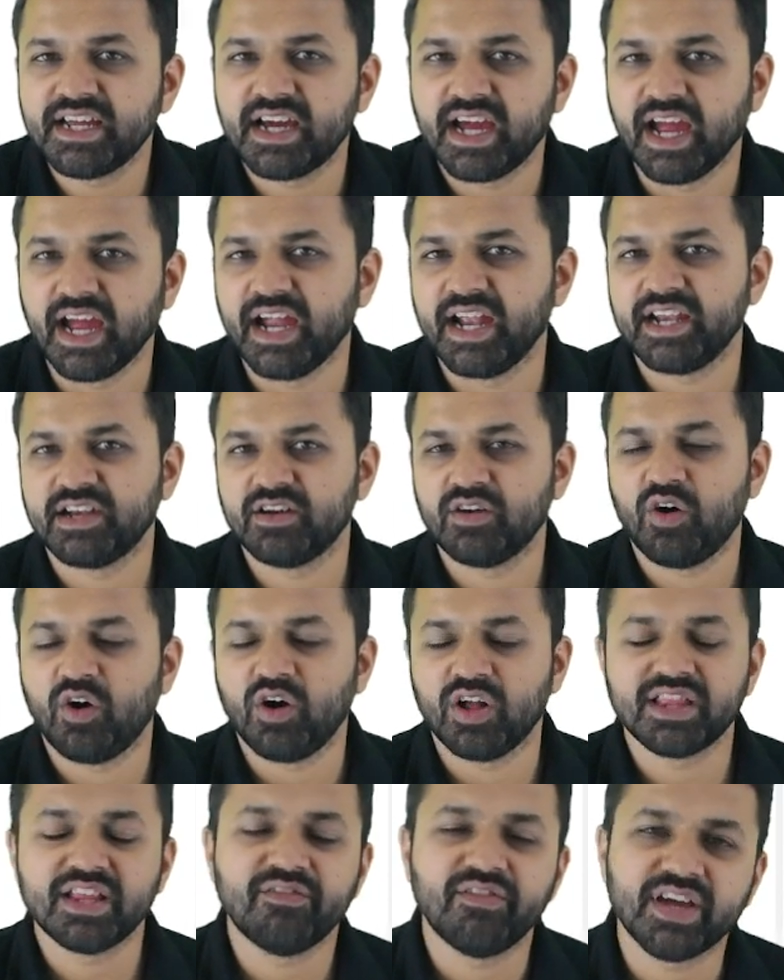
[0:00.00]
and uh,
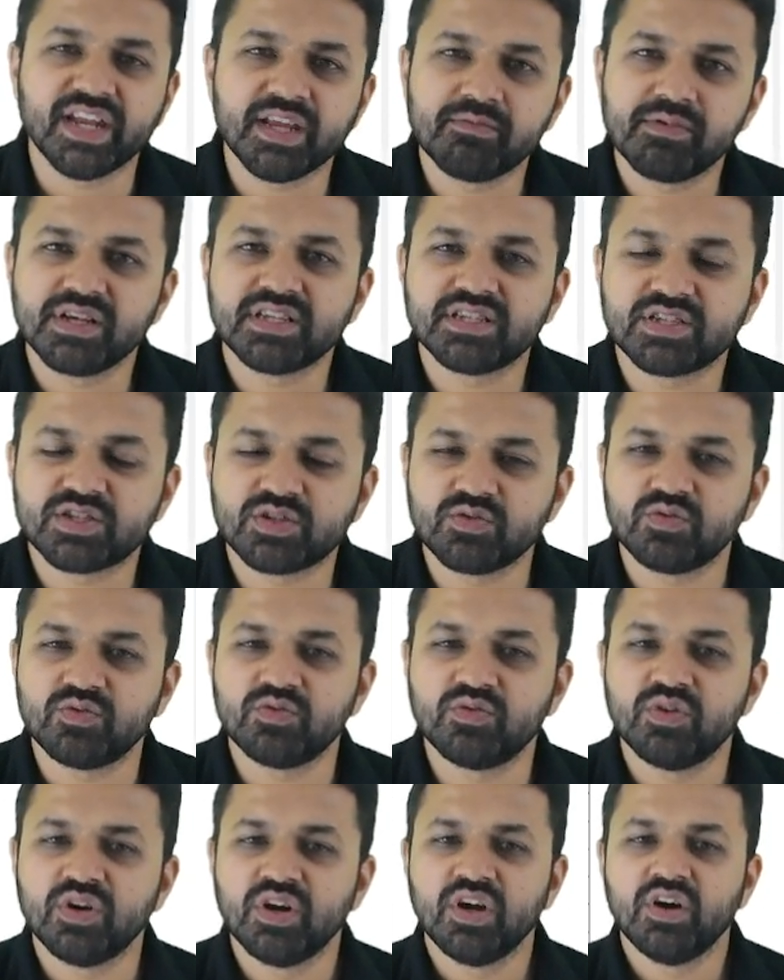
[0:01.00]
all the very best
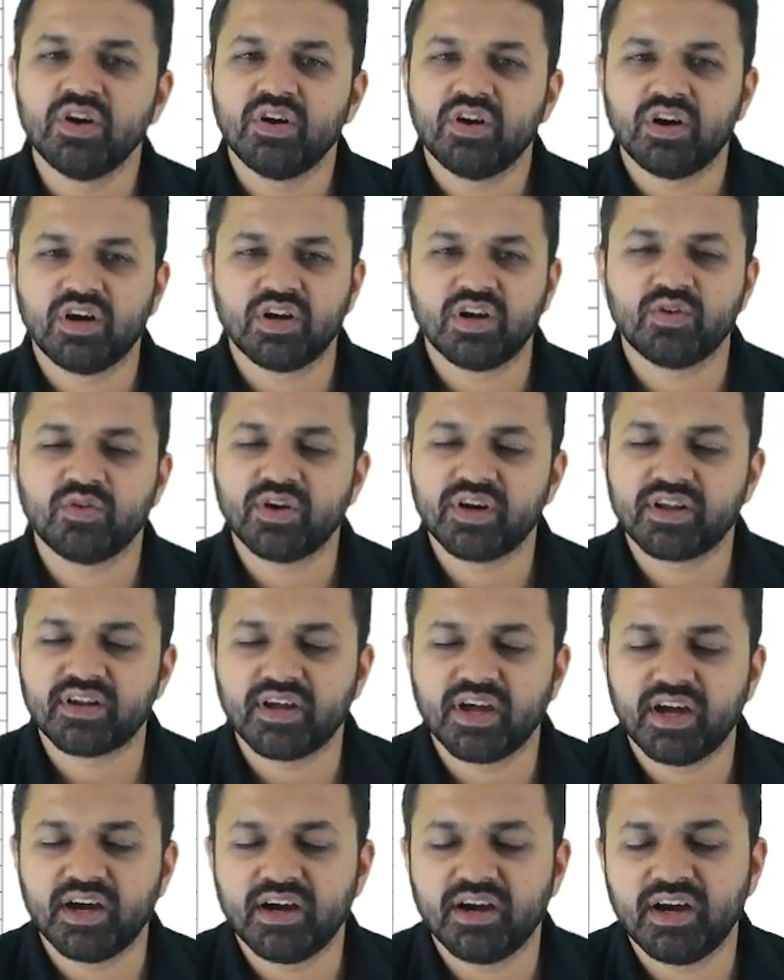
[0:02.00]
to uh, your
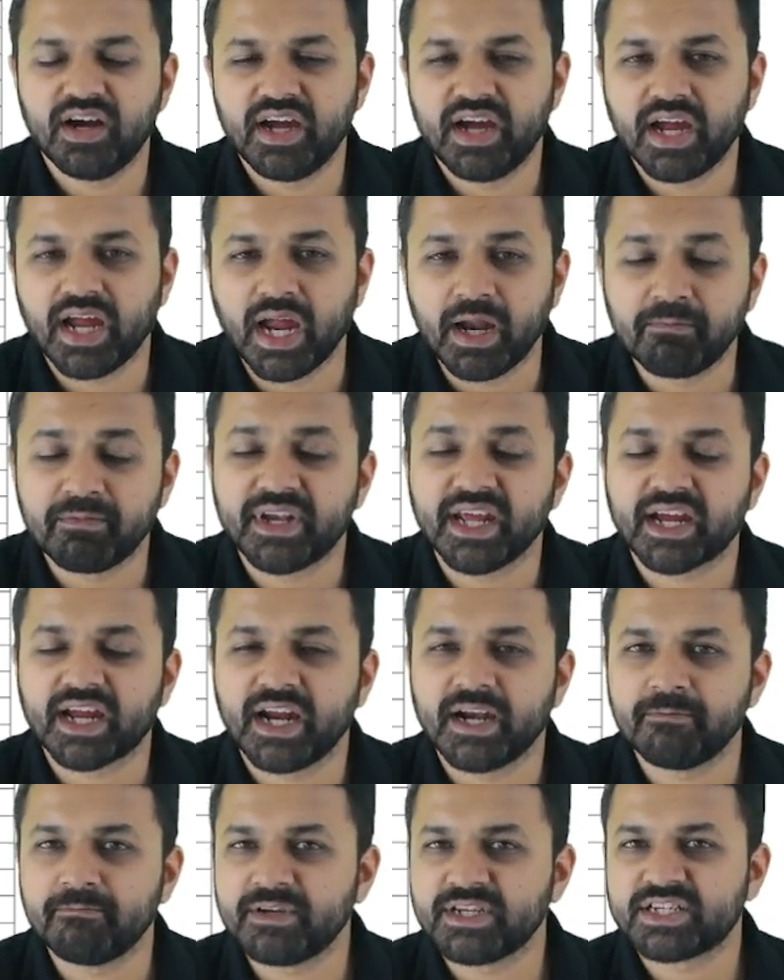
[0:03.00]
uh, MTech
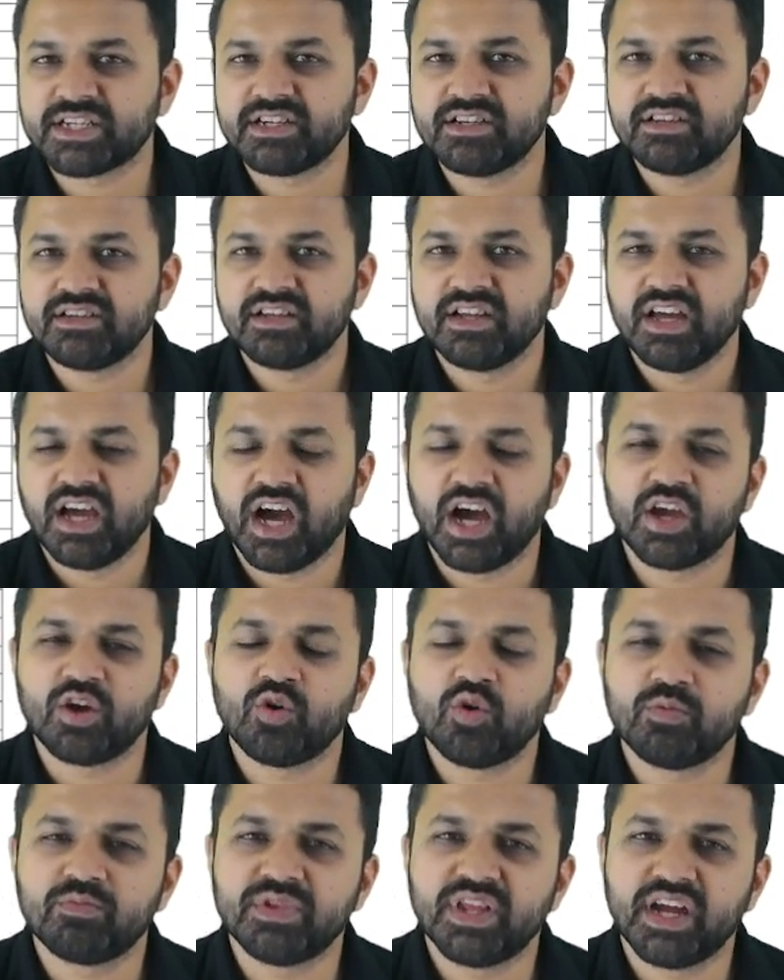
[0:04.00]
admission. I
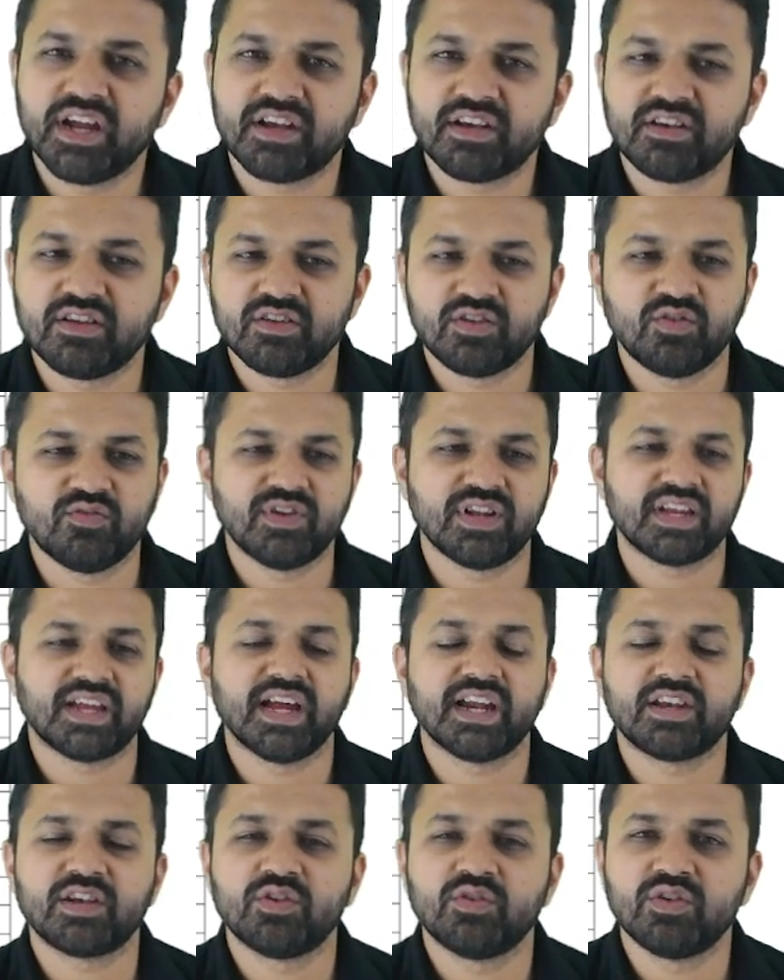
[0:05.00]
hope that uh, you will
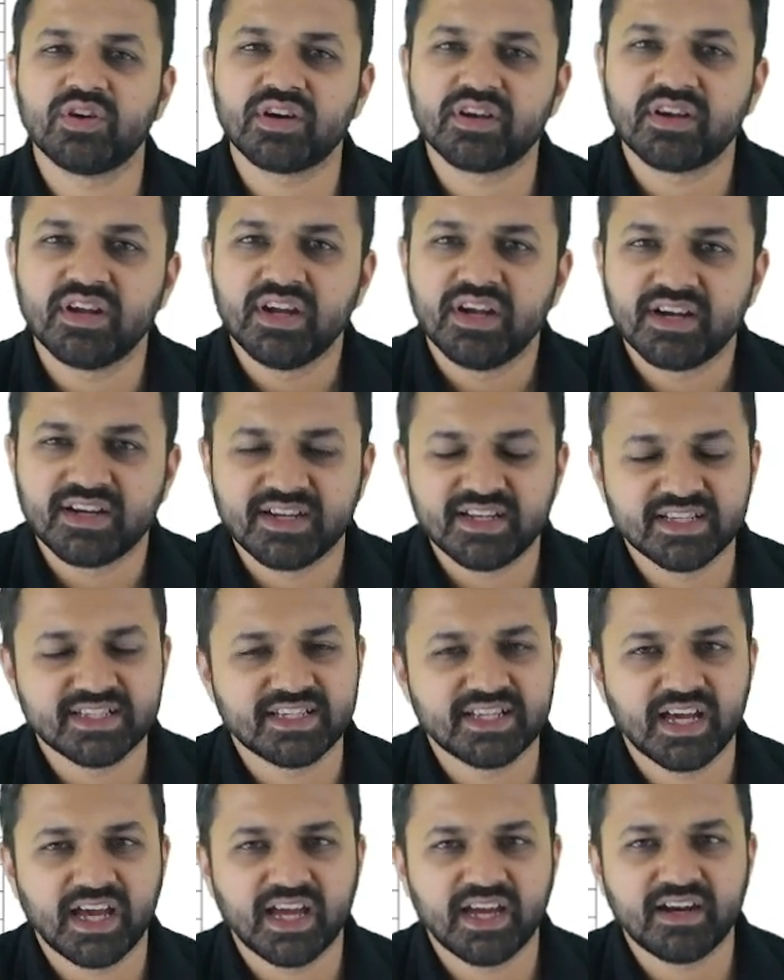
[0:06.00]
get your
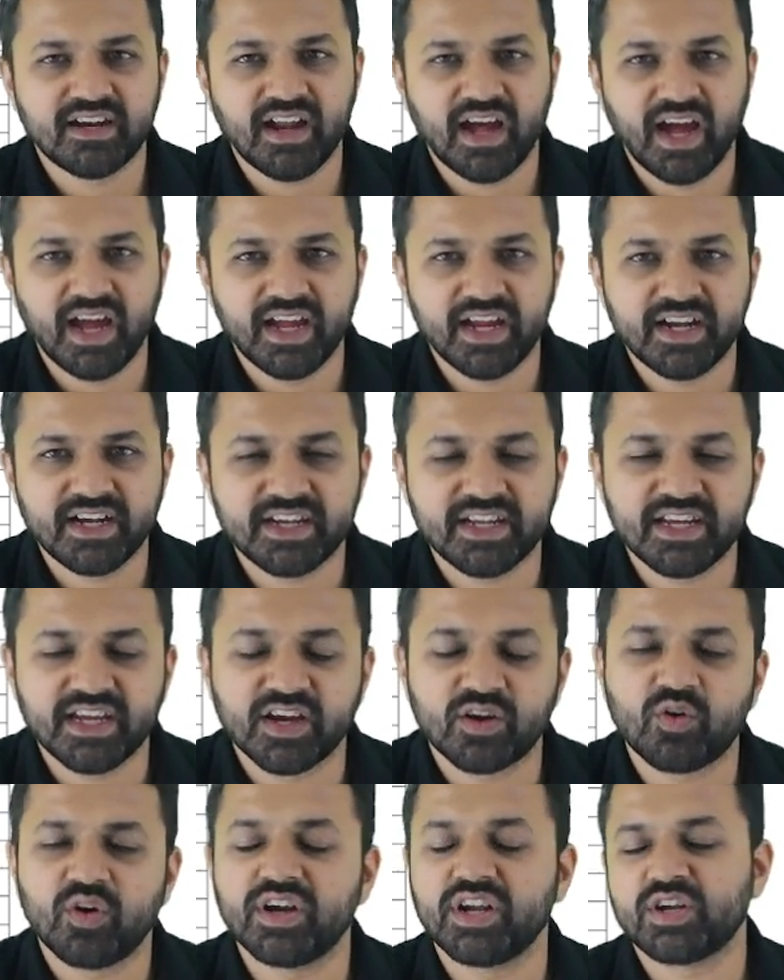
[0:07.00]
desired I I T
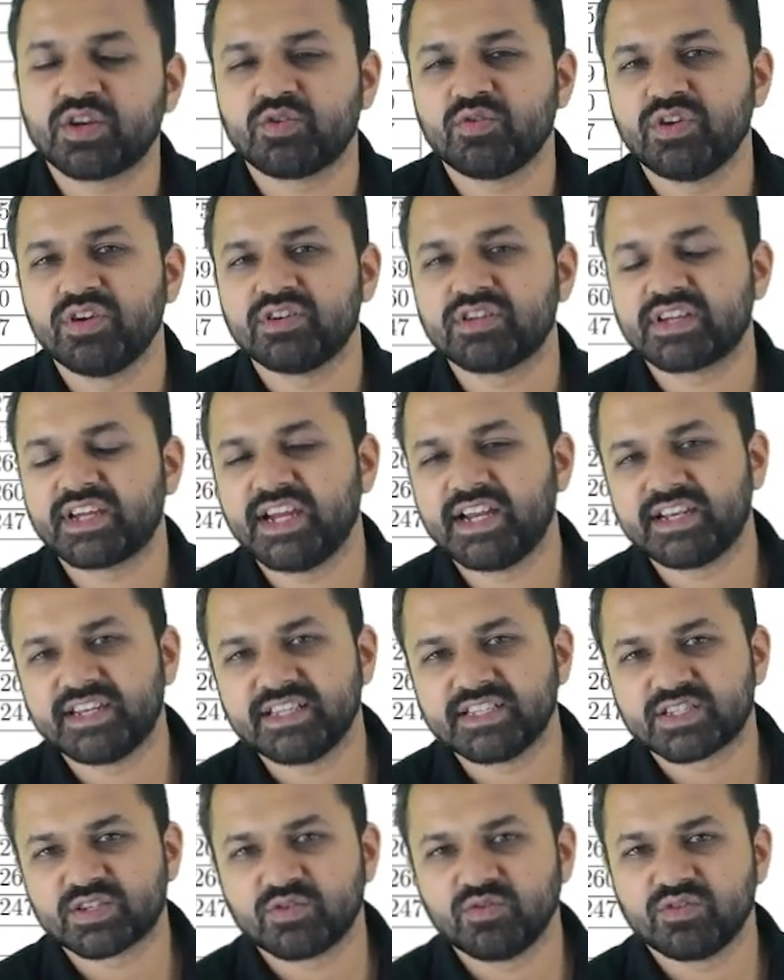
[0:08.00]
according to your
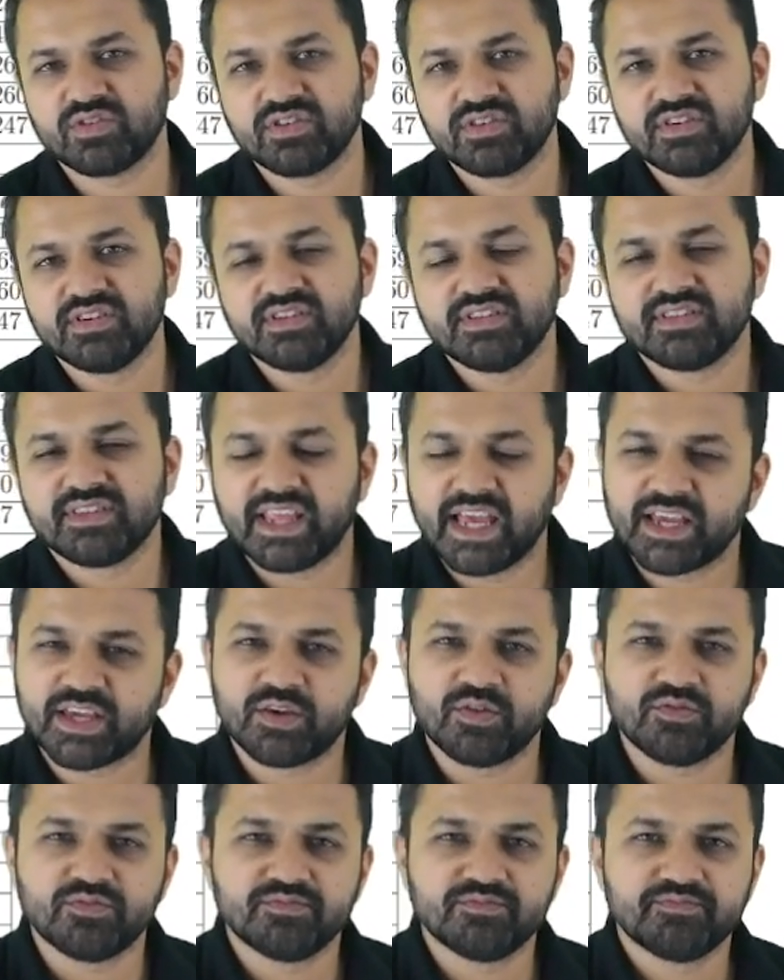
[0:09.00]
GATE score. Thank
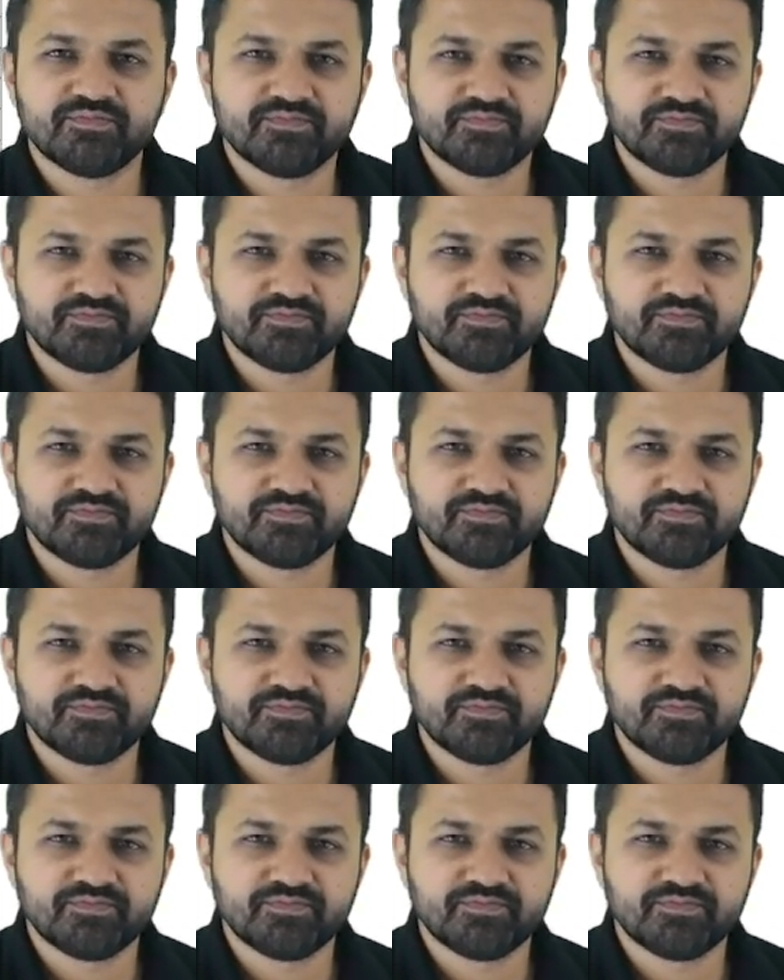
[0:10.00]
you.